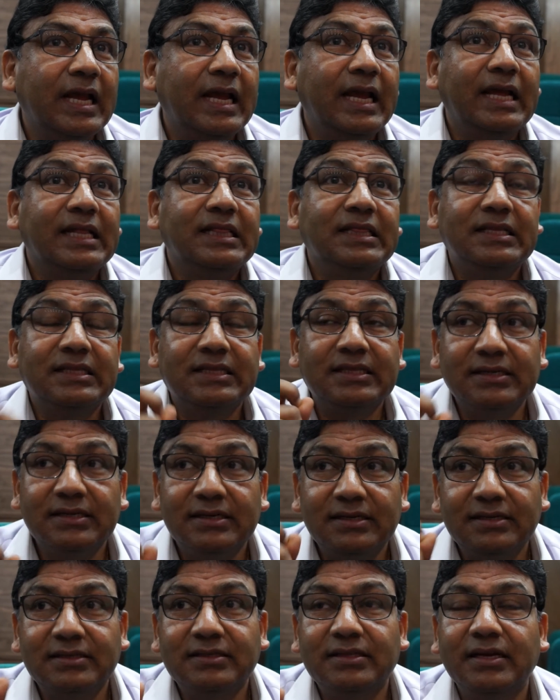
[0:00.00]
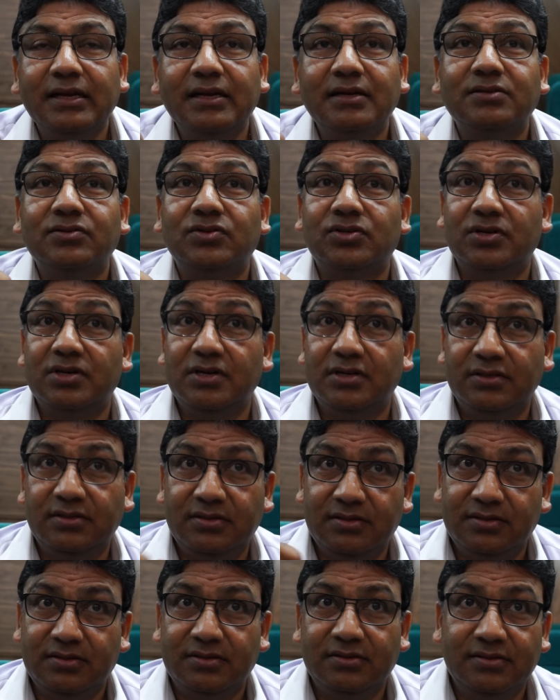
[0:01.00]
And the third thing,
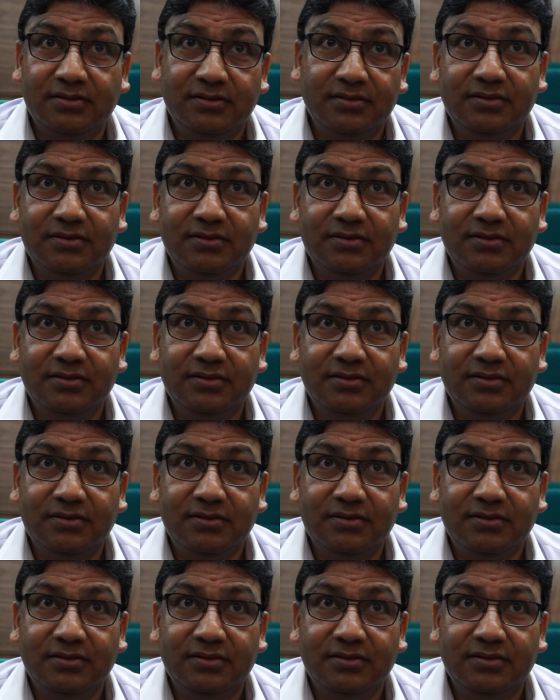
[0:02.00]
trust.